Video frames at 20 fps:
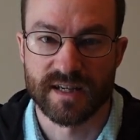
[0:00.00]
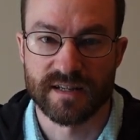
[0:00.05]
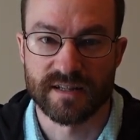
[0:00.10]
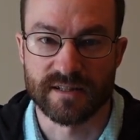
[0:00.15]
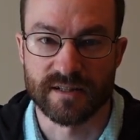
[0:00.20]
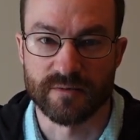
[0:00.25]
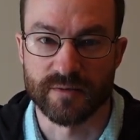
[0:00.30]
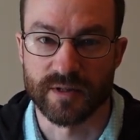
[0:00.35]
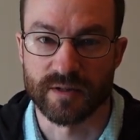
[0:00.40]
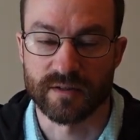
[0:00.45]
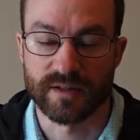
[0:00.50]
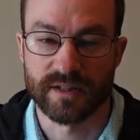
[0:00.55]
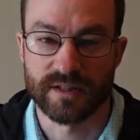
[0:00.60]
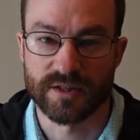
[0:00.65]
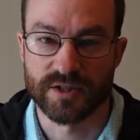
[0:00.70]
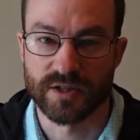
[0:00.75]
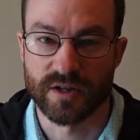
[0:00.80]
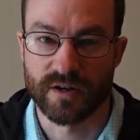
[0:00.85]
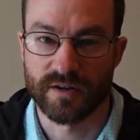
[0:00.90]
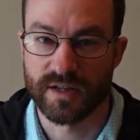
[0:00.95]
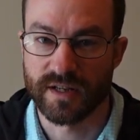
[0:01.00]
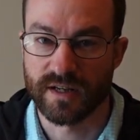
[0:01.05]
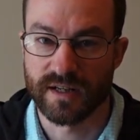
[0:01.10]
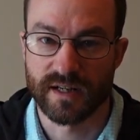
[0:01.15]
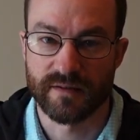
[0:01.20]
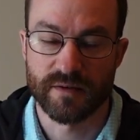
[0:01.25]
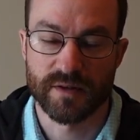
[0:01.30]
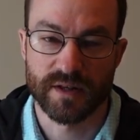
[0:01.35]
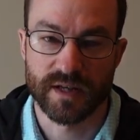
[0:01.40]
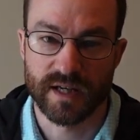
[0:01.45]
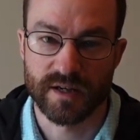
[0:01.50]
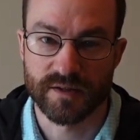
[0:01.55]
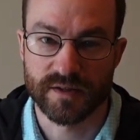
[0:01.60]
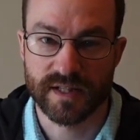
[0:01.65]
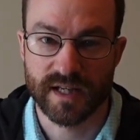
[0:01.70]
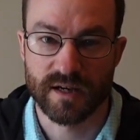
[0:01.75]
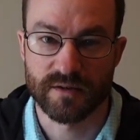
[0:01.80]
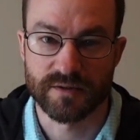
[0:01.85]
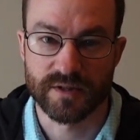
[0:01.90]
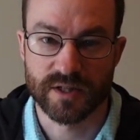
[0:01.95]
So it'll get Giardia and everything else
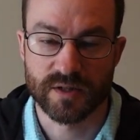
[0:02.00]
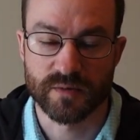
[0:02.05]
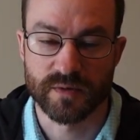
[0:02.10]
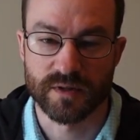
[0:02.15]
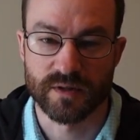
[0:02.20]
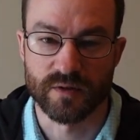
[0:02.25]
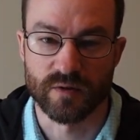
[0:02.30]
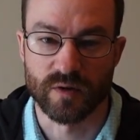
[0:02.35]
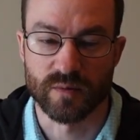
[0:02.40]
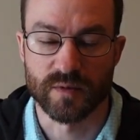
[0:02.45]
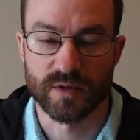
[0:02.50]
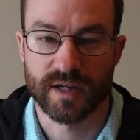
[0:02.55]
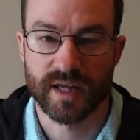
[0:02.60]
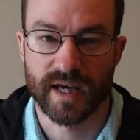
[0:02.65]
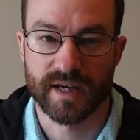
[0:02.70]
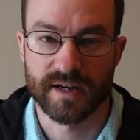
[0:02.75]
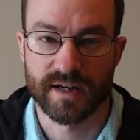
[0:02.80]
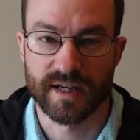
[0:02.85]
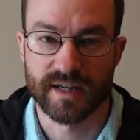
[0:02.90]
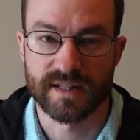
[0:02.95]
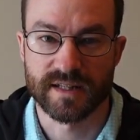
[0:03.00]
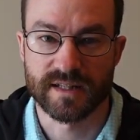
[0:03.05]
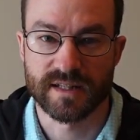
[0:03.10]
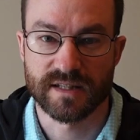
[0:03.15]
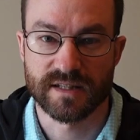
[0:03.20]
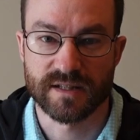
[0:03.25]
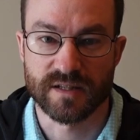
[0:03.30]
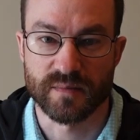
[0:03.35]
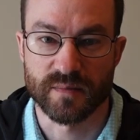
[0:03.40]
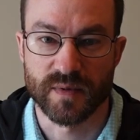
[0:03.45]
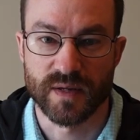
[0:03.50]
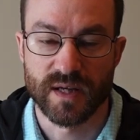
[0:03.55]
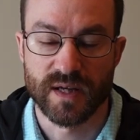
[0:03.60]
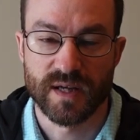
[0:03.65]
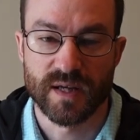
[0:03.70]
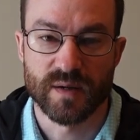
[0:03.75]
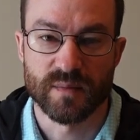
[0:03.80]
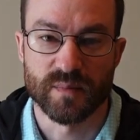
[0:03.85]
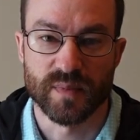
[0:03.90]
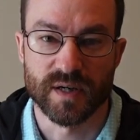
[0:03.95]
out just with the normal Catadine system.
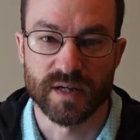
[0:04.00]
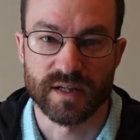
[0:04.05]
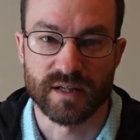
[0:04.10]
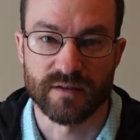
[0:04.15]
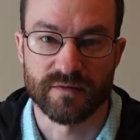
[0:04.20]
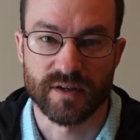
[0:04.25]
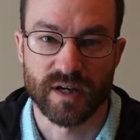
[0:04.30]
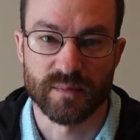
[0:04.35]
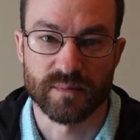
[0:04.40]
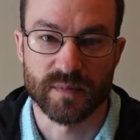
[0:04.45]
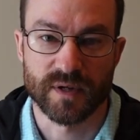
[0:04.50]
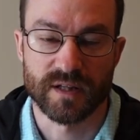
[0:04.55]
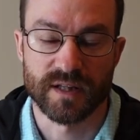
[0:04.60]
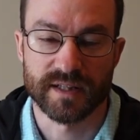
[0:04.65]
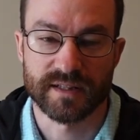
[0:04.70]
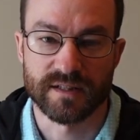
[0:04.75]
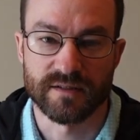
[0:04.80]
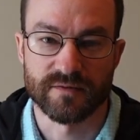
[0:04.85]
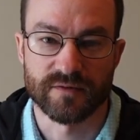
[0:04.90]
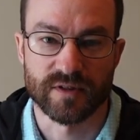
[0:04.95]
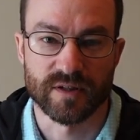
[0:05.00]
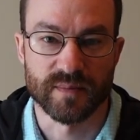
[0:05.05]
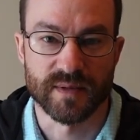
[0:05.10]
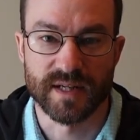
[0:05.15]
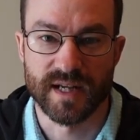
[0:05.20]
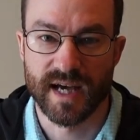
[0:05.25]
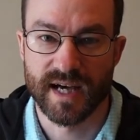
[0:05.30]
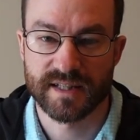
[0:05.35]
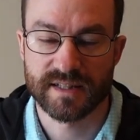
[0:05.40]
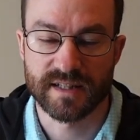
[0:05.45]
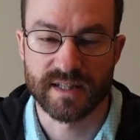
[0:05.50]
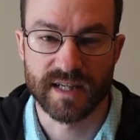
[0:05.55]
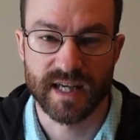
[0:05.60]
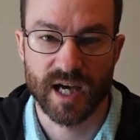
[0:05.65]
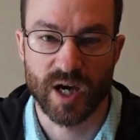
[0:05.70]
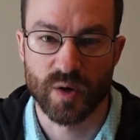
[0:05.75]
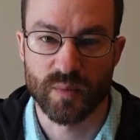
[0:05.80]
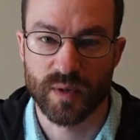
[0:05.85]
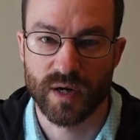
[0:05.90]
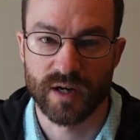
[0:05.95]
But if I'm collecting from a nasty
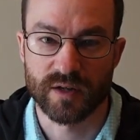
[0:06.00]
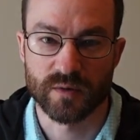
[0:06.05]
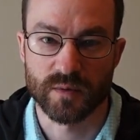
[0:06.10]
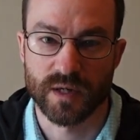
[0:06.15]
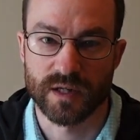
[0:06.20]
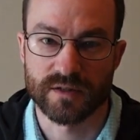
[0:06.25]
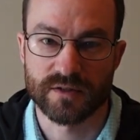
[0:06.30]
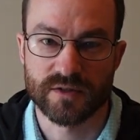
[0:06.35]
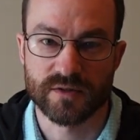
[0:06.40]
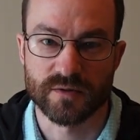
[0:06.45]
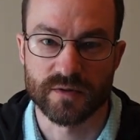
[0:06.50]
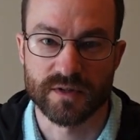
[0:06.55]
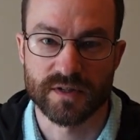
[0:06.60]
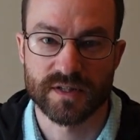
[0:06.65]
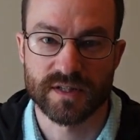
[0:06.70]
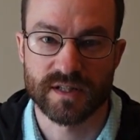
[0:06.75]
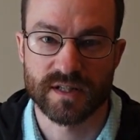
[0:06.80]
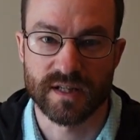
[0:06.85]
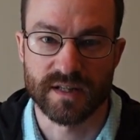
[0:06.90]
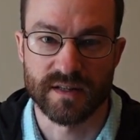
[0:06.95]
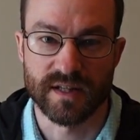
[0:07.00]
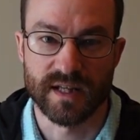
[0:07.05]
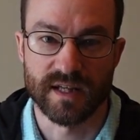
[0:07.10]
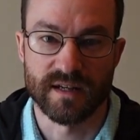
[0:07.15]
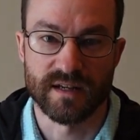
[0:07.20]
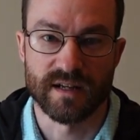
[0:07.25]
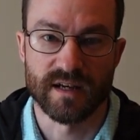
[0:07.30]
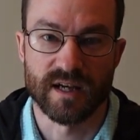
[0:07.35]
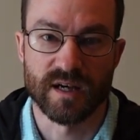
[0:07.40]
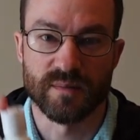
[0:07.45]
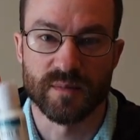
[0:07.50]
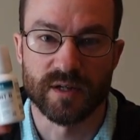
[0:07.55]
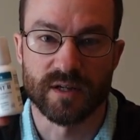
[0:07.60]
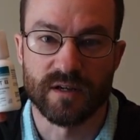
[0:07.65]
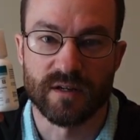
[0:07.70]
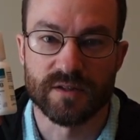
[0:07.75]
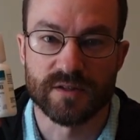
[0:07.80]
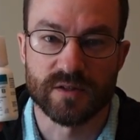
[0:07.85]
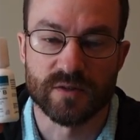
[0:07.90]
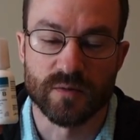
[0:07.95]
cow pond water source, then I'm going to
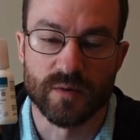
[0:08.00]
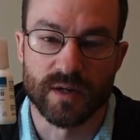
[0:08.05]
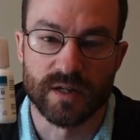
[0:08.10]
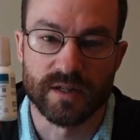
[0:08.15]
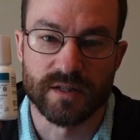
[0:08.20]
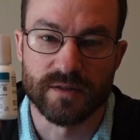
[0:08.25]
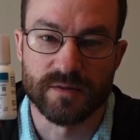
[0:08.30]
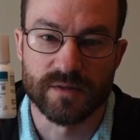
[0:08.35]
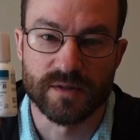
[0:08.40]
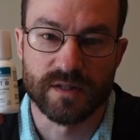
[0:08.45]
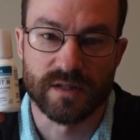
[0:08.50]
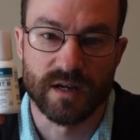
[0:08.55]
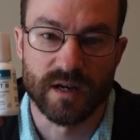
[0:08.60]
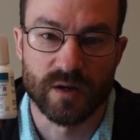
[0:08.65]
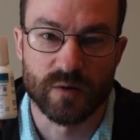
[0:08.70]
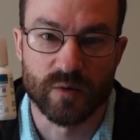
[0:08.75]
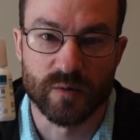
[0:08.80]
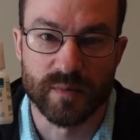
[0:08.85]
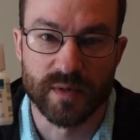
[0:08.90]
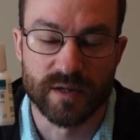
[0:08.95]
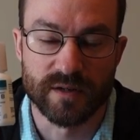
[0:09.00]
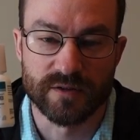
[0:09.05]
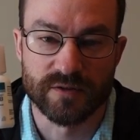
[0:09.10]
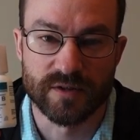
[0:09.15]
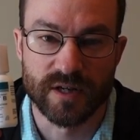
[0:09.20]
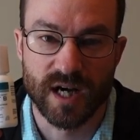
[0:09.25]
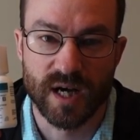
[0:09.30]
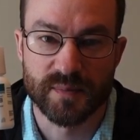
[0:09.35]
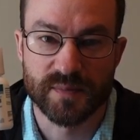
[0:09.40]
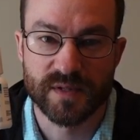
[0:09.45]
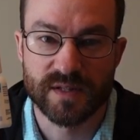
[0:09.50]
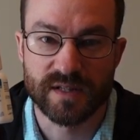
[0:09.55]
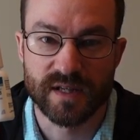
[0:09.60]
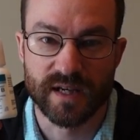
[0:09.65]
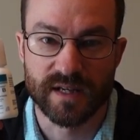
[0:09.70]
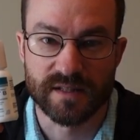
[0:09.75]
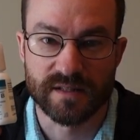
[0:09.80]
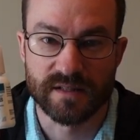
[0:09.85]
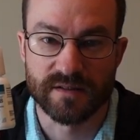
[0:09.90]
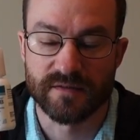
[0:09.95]
also want to use the Aqua Mira drops
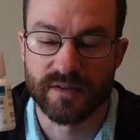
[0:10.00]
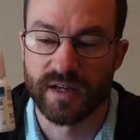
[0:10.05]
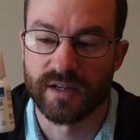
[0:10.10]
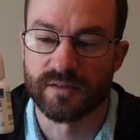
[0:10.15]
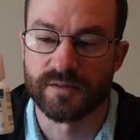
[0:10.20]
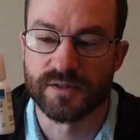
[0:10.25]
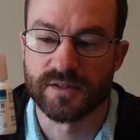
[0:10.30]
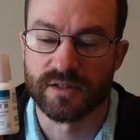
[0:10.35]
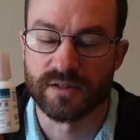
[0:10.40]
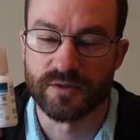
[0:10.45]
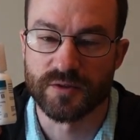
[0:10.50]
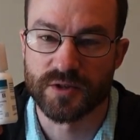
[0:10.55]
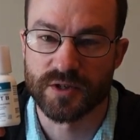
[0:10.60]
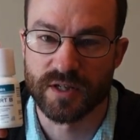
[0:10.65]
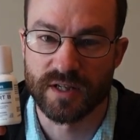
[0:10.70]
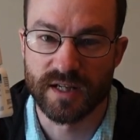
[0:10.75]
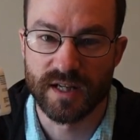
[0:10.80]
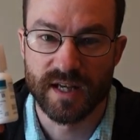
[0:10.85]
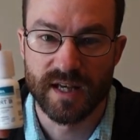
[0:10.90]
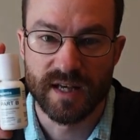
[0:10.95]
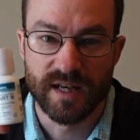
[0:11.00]
as the final solution.